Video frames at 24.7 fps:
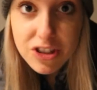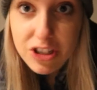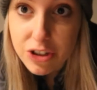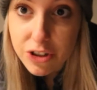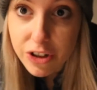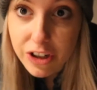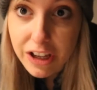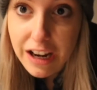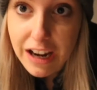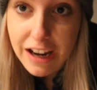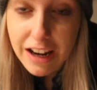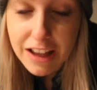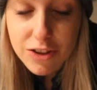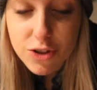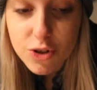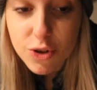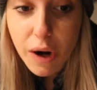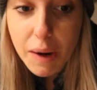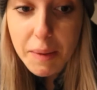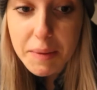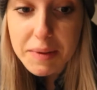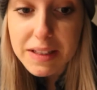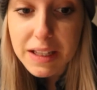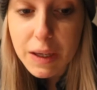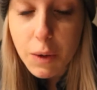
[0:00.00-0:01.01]
Literally on
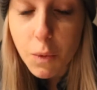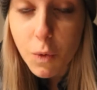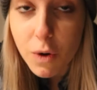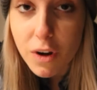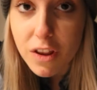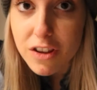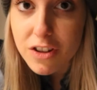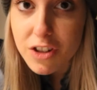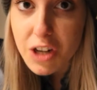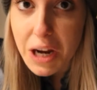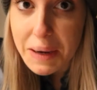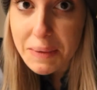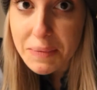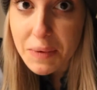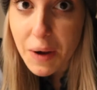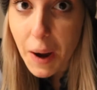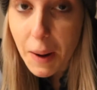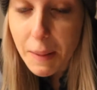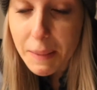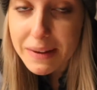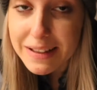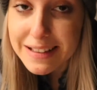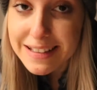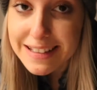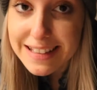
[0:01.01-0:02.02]
Instagram, it's like one of the top
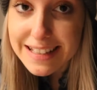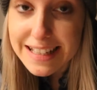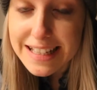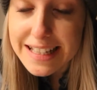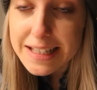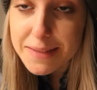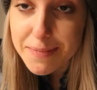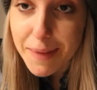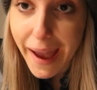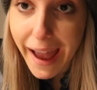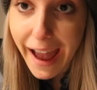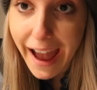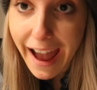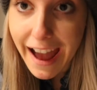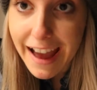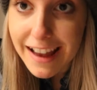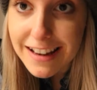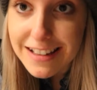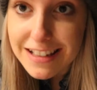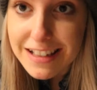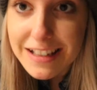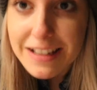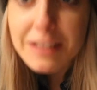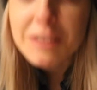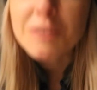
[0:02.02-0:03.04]
comments is my hat.